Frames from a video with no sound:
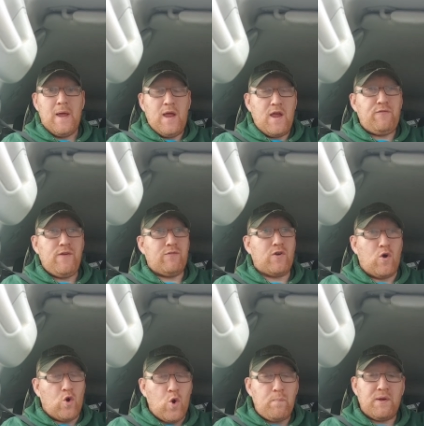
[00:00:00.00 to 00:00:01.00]
If you've got
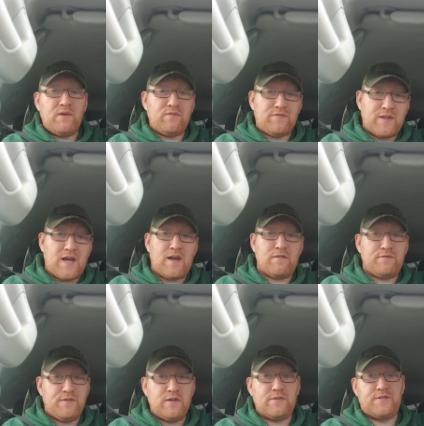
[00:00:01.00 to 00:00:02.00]
open flat
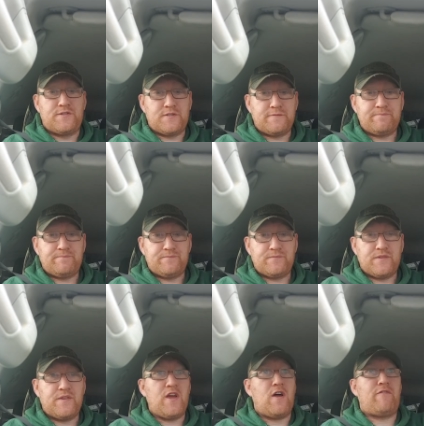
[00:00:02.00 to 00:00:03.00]
fields,
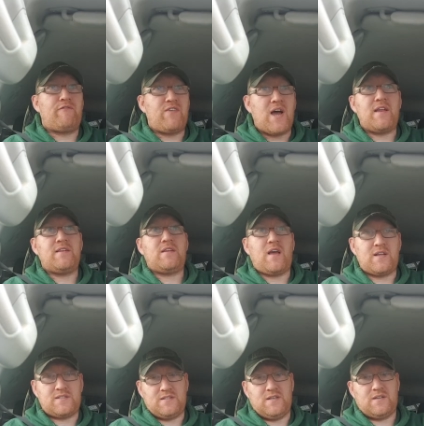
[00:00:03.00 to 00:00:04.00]
they are
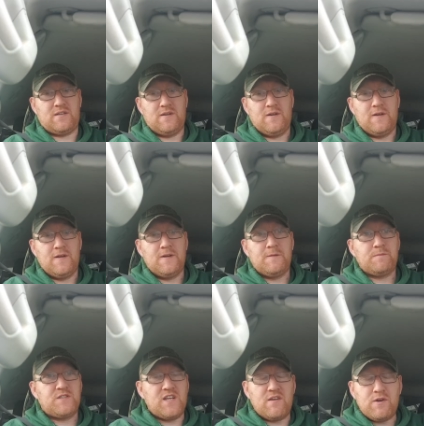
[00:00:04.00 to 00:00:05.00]
fantastic.
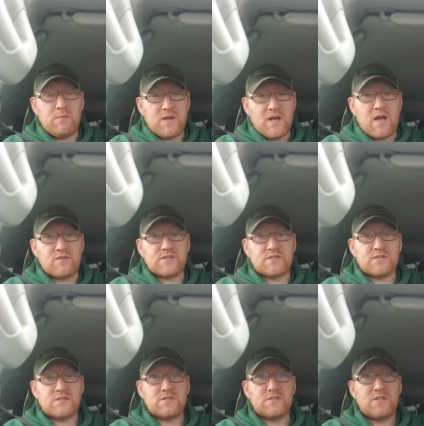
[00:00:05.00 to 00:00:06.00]
See everywhere else?
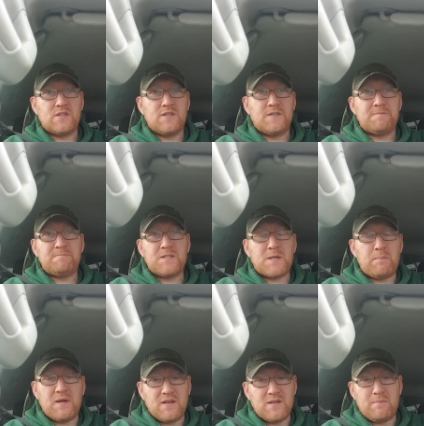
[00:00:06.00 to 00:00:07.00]
They're a
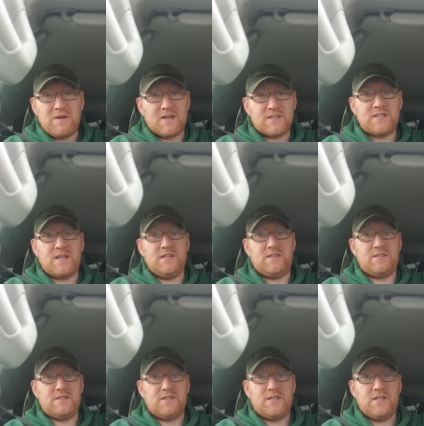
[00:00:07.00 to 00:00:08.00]
pain in the backside.
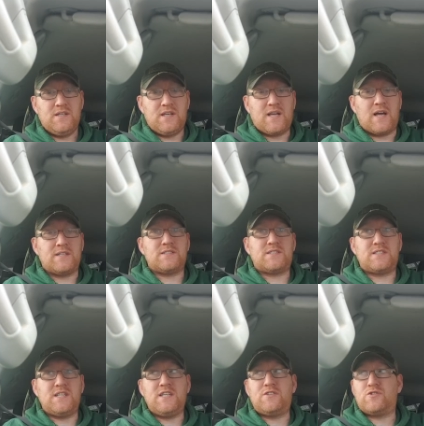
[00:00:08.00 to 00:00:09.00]
You can't
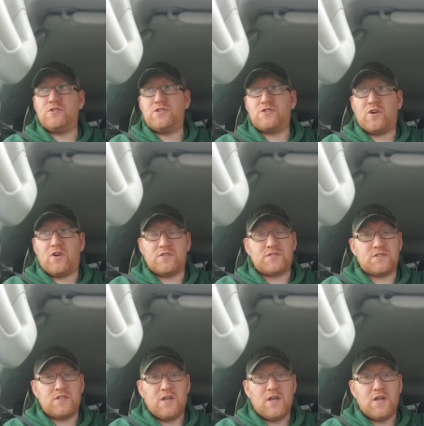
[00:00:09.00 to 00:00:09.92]
see true shots.